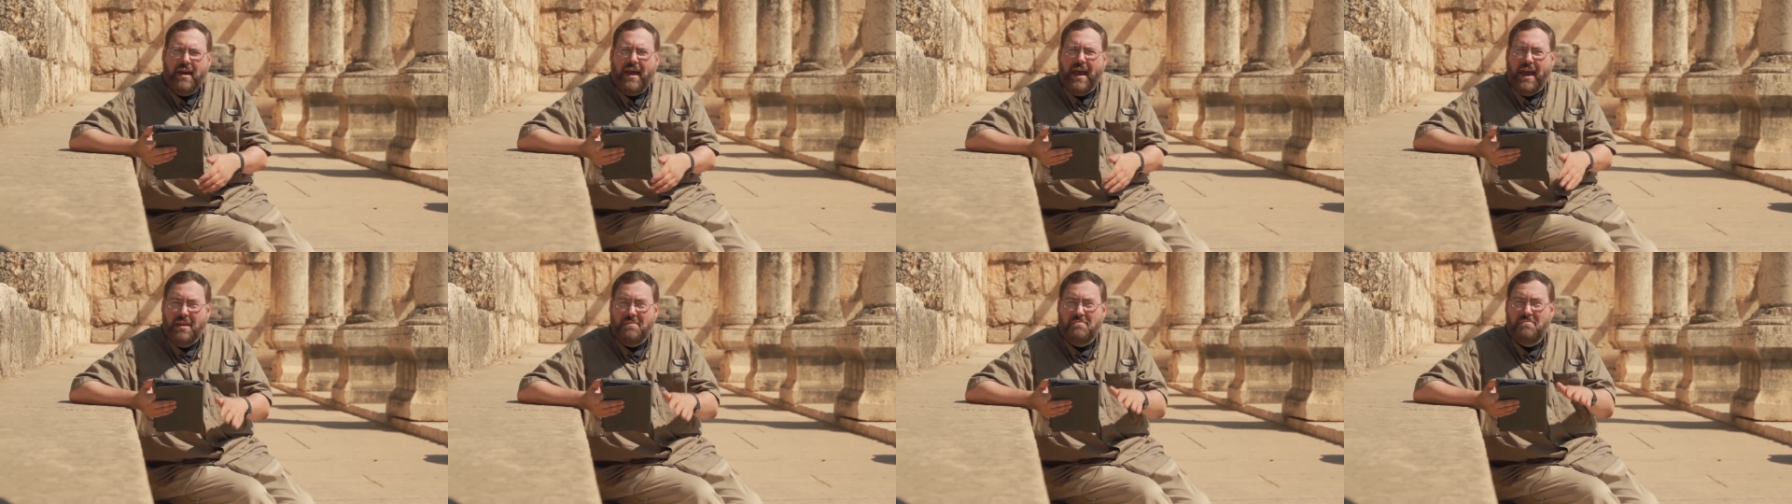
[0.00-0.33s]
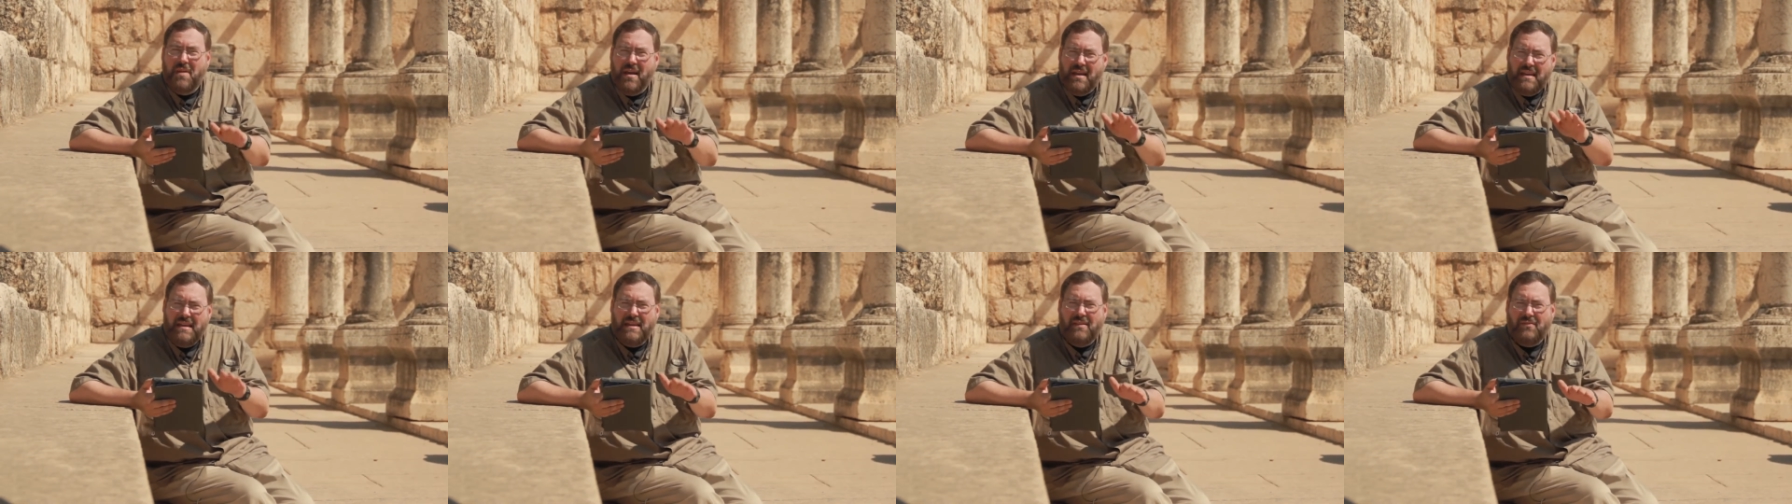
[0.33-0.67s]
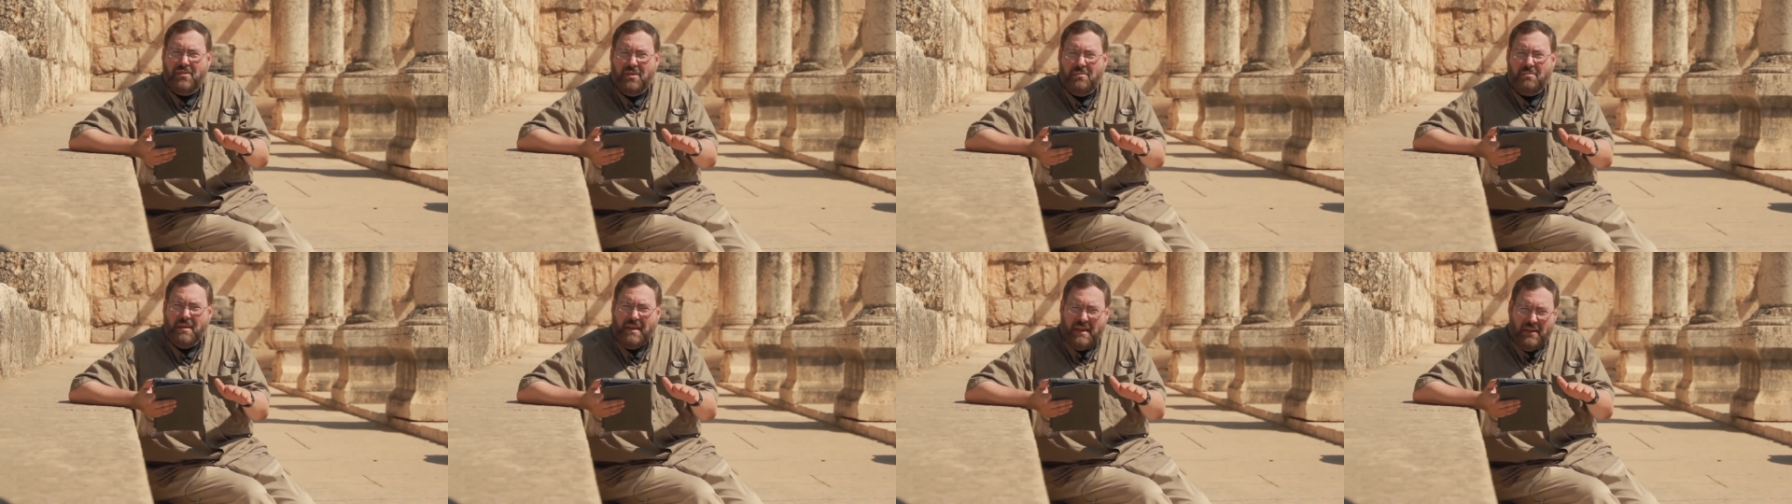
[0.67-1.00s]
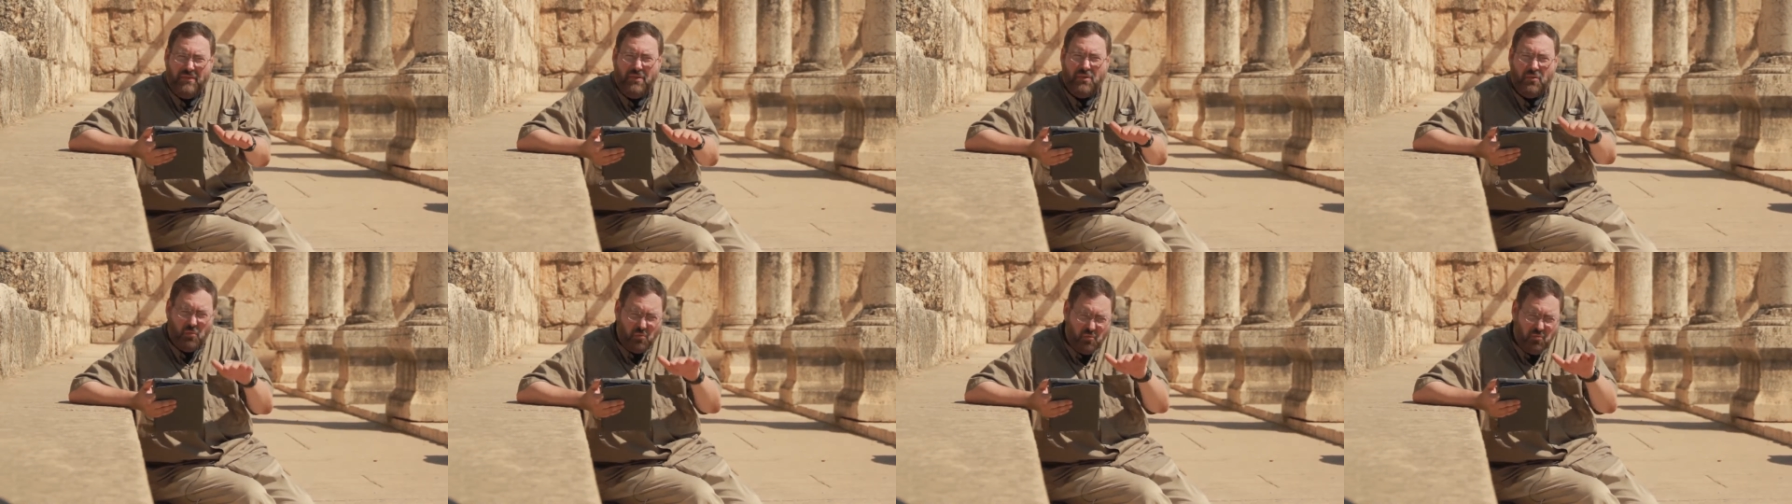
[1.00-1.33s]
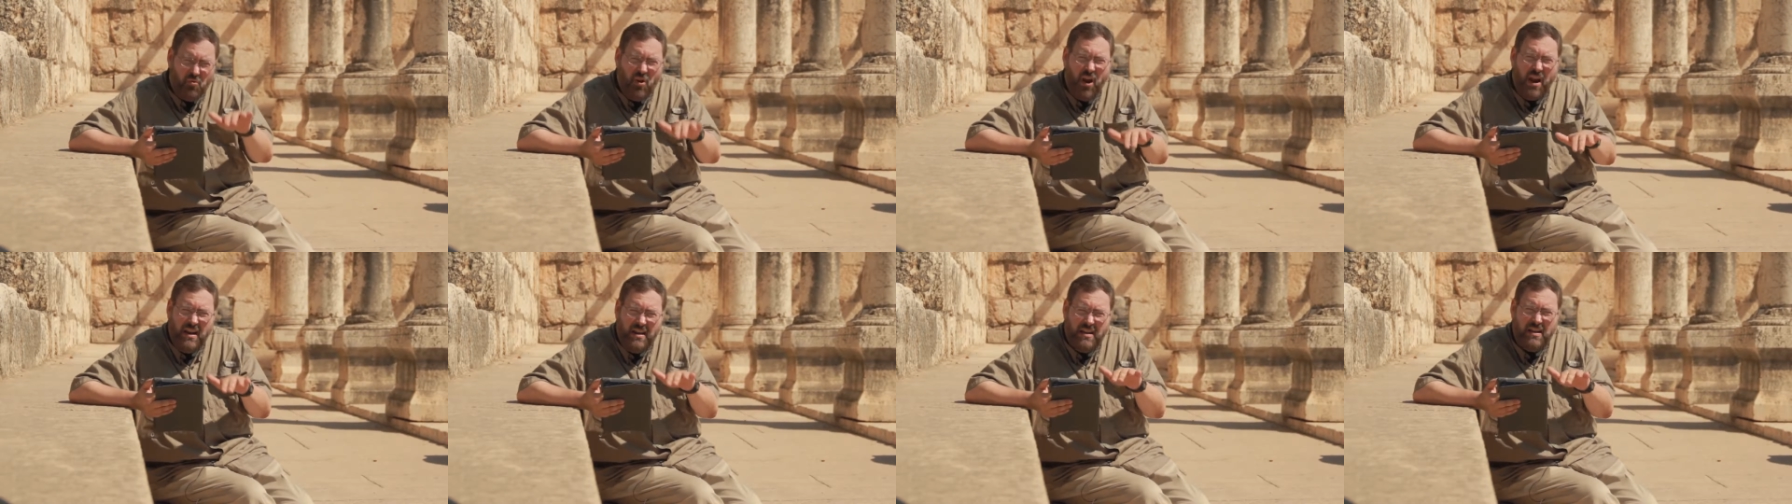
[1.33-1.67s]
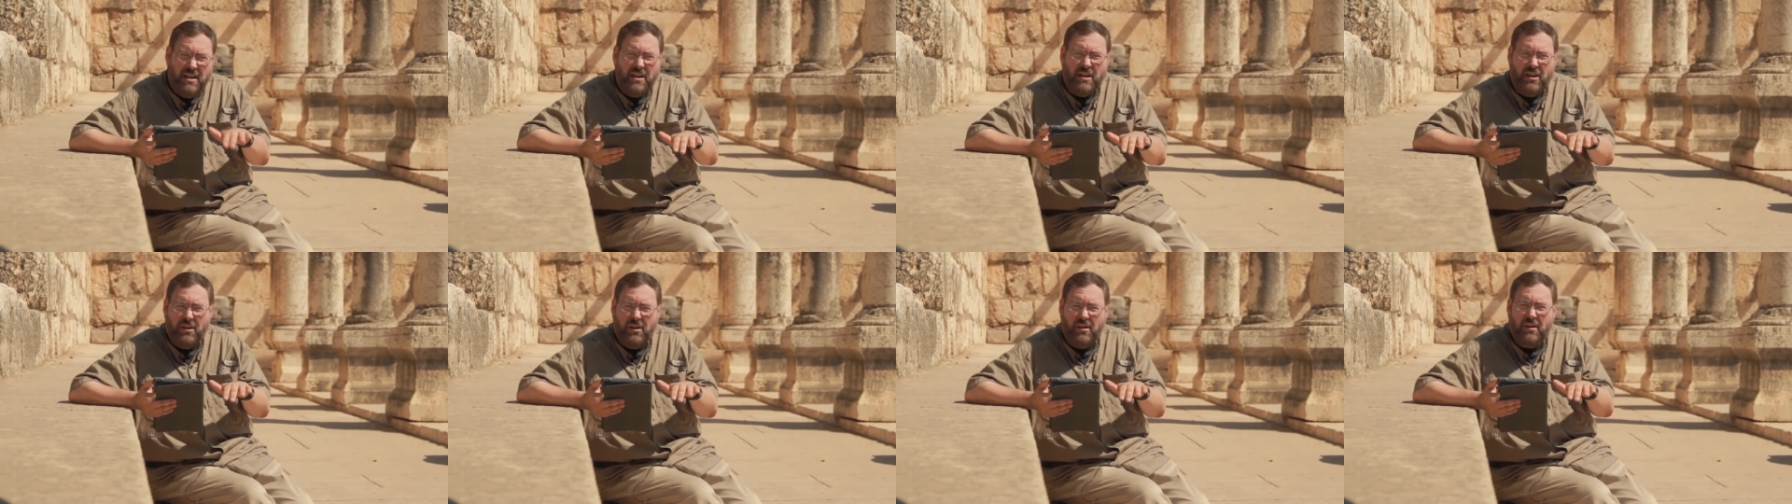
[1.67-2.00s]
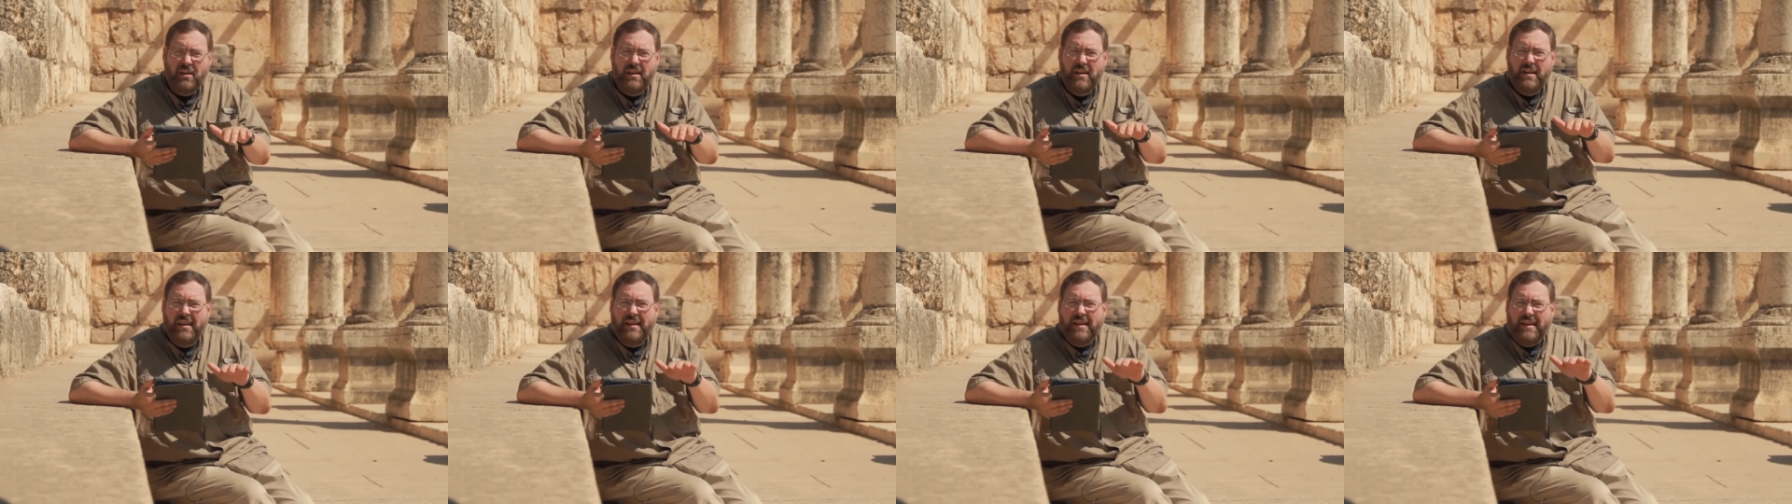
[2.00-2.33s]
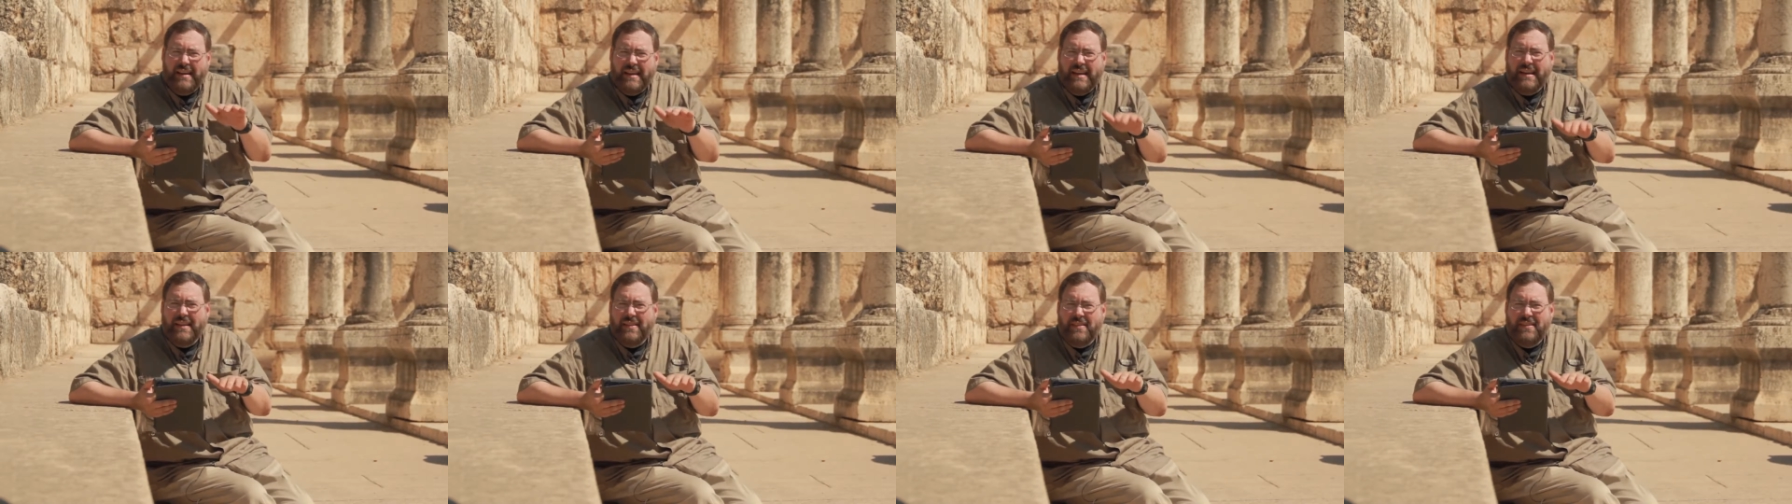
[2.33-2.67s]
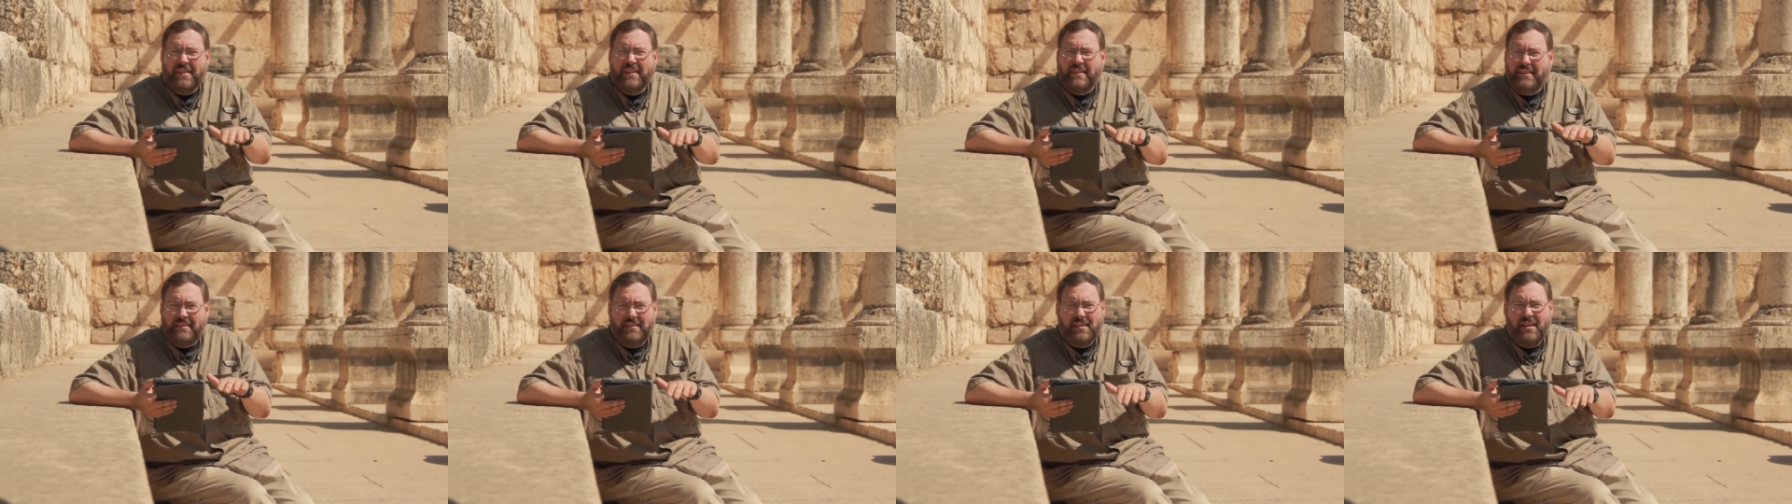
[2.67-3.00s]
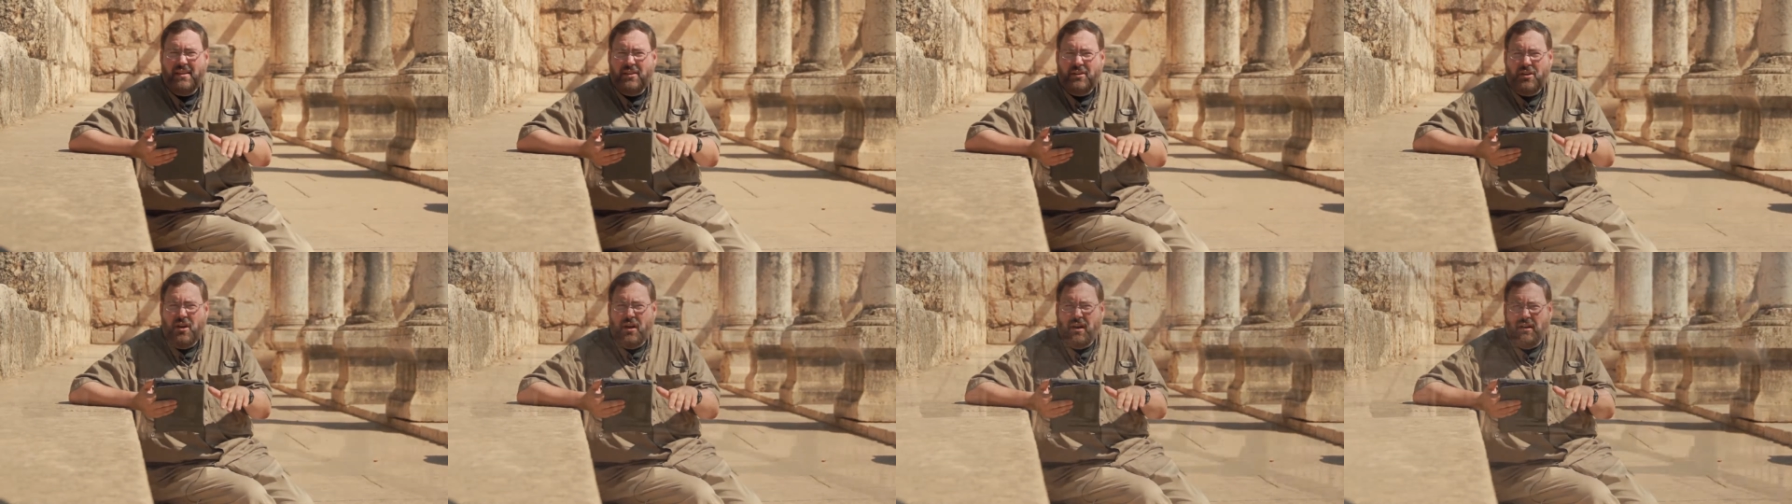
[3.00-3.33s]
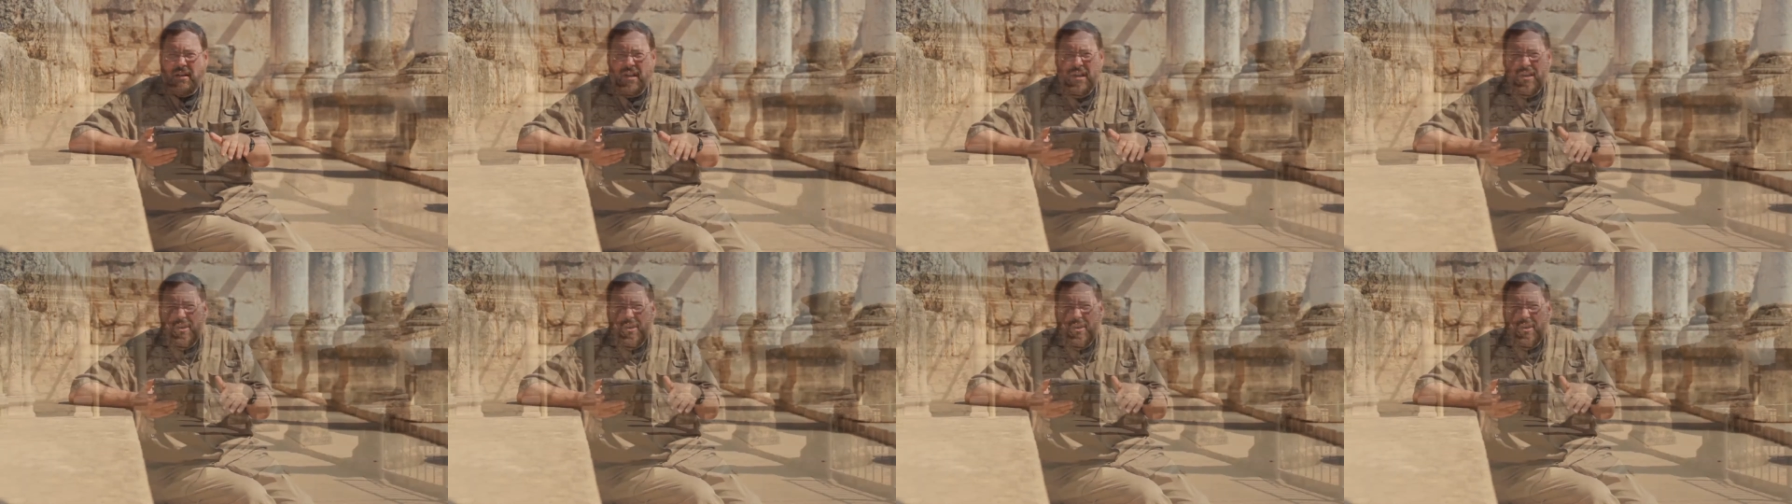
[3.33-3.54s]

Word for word: and many of them even right here in this synagogue.